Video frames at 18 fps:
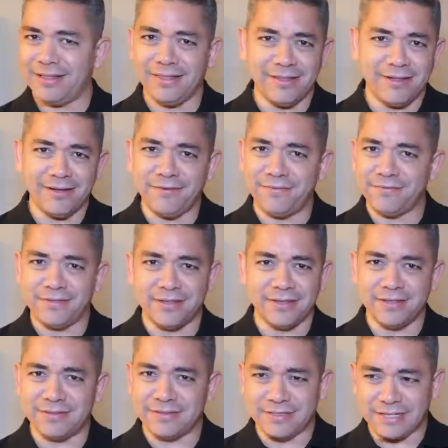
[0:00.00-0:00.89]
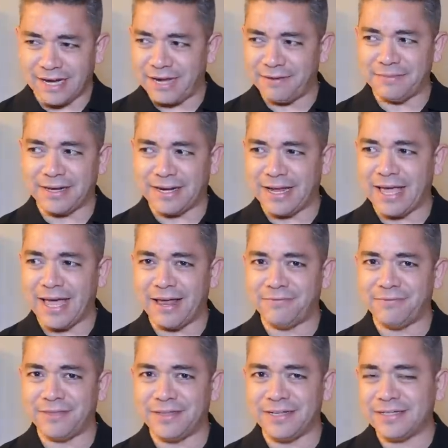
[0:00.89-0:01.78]
love the time that I
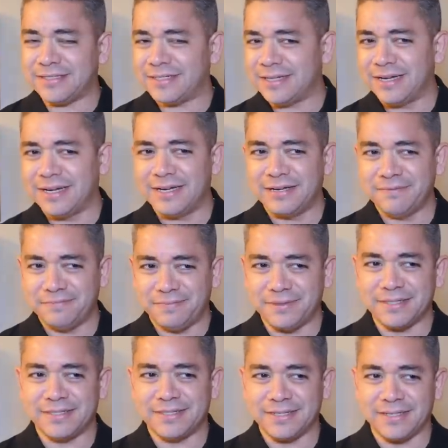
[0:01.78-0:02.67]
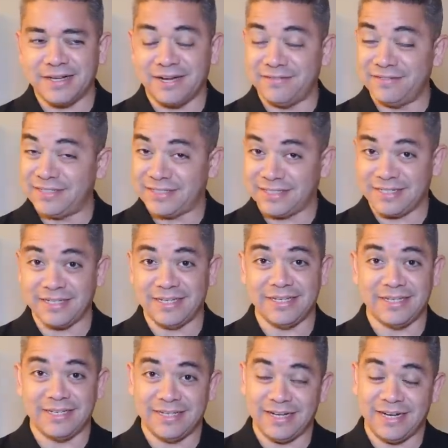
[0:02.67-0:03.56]
had with it, but uh,
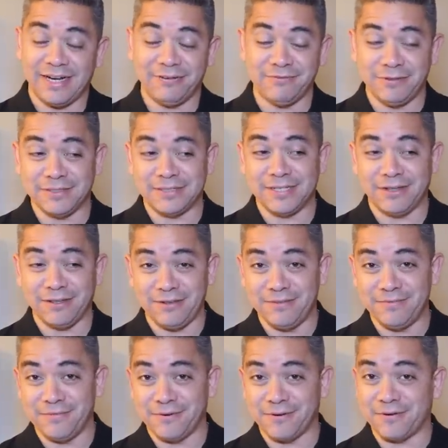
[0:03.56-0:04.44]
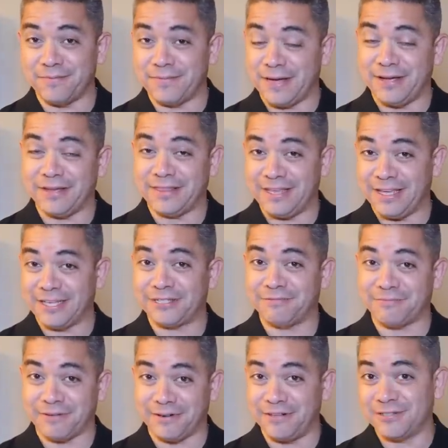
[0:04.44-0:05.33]
obviously I will tell you more about the
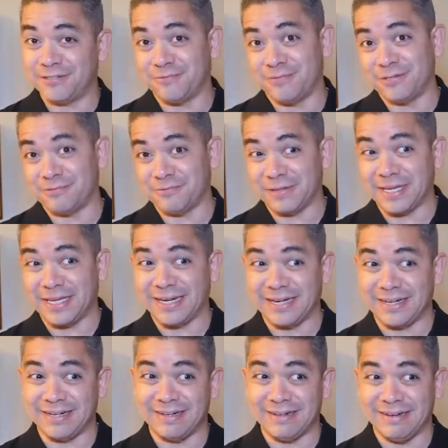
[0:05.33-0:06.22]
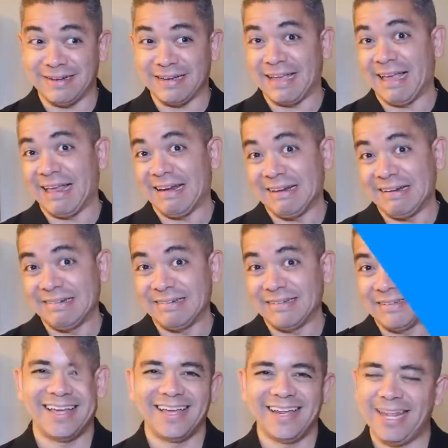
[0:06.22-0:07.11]
experience once we get it again.
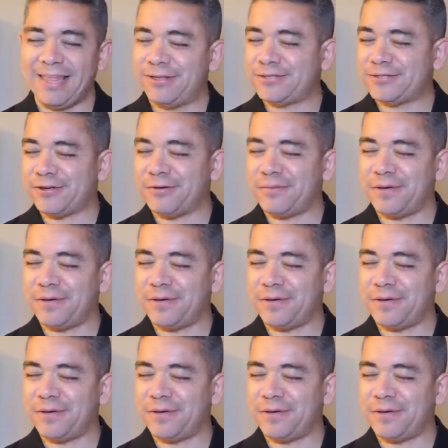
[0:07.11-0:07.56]
Now let's talk